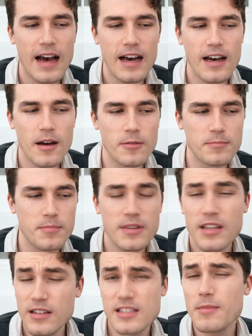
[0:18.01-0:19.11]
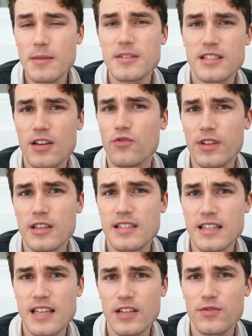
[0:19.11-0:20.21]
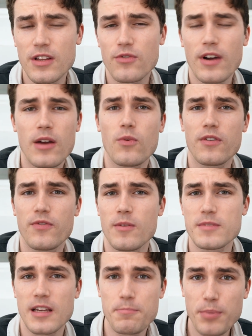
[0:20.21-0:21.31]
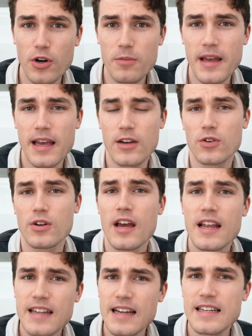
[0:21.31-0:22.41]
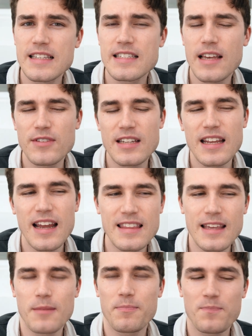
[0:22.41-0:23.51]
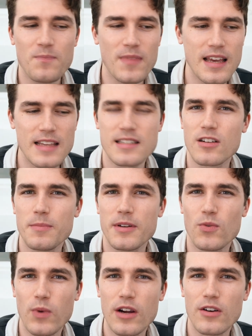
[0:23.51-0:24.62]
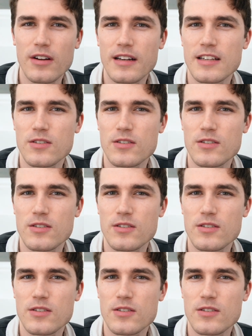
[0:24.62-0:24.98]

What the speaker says: Sometimes it's done really successfully, right, with films like Birdman or 1917, I think, is a little bit weirder.